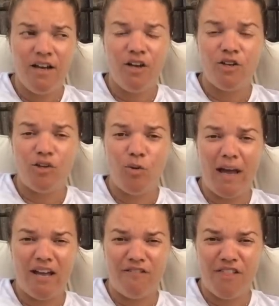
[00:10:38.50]
You
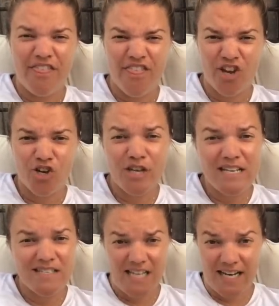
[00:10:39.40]
have 30
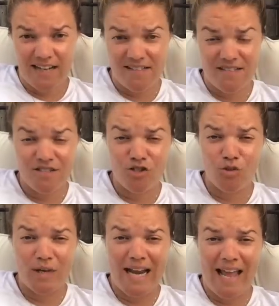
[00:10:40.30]
seconds to do
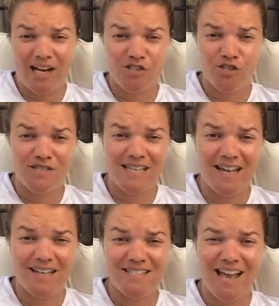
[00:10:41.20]
an
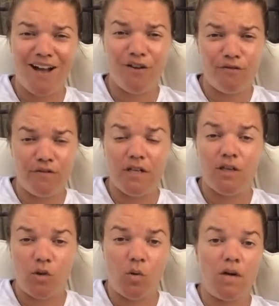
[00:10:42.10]
exercise of
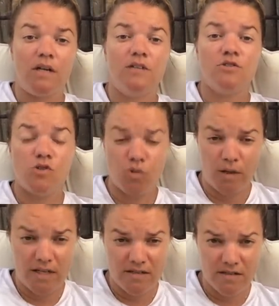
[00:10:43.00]
your
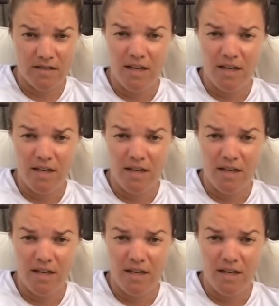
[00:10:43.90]
choice.